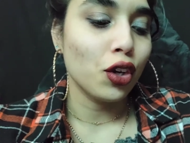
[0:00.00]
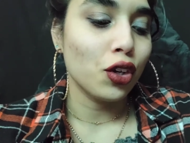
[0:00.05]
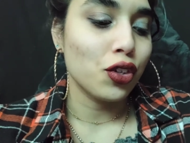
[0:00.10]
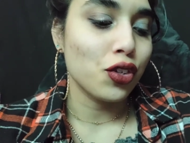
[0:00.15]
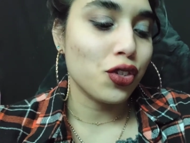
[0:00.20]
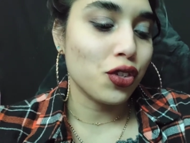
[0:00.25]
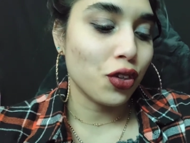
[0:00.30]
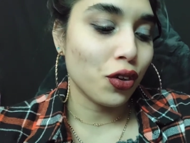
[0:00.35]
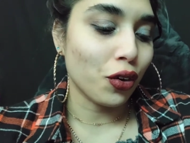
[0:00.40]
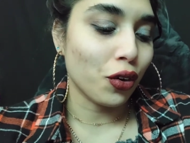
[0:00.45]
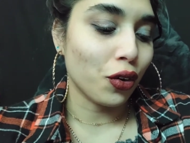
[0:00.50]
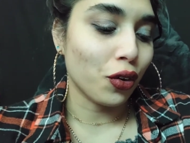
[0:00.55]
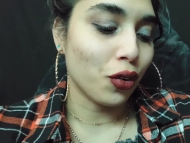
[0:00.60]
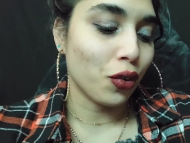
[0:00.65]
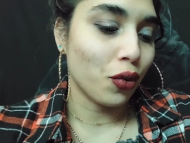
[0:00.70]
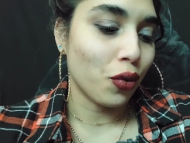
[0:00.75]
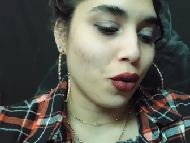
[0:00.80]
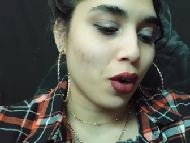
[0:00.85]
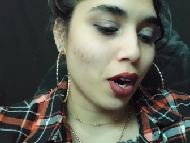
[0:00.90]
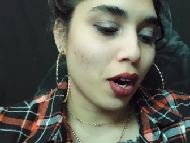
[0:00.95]

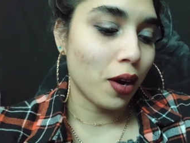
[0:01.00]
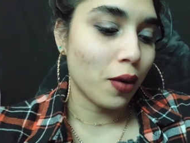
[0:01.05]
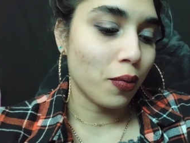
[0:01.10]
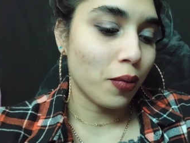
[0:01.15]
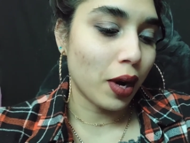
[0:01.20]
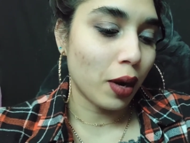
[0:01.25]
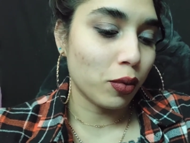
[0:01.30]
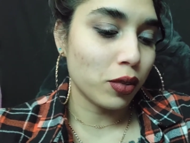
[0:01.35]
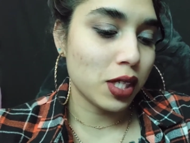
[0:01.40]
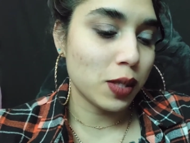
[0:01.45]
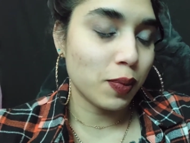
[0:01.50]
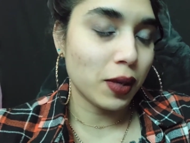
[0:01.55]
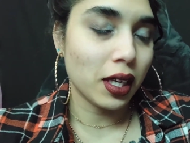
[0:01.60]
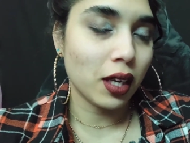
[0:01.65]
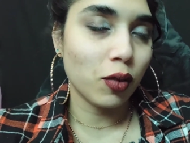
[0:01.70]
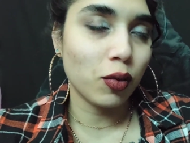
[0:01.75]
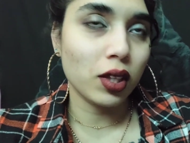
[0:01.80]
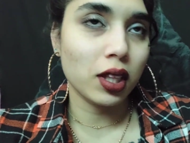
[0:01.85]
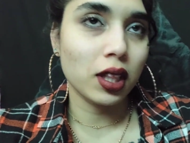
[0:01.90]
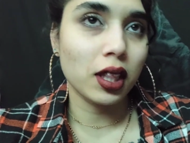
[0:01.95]
So um, I was
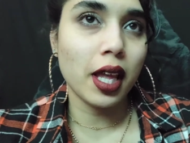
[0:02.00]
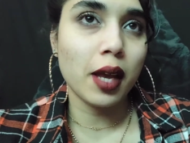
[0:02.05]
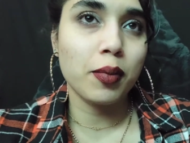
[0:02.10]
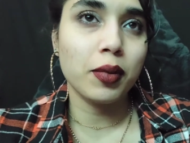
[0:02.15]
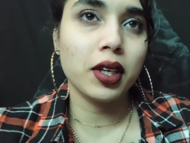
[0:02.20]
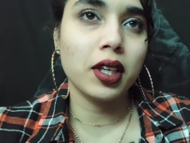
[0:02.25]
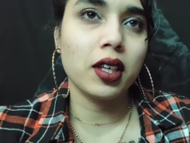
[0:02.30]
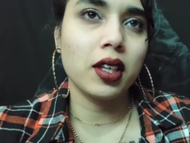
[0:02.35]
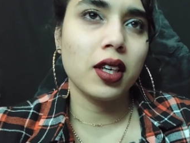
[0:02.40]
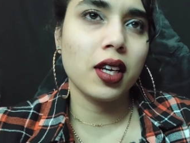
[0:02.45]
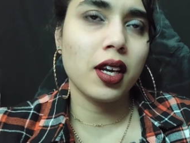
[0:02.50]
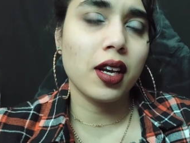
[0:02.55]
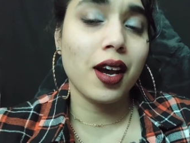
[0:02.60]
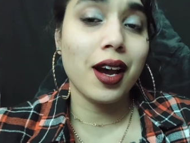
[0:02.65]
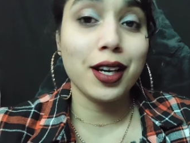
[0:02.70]
speaking with Lemon.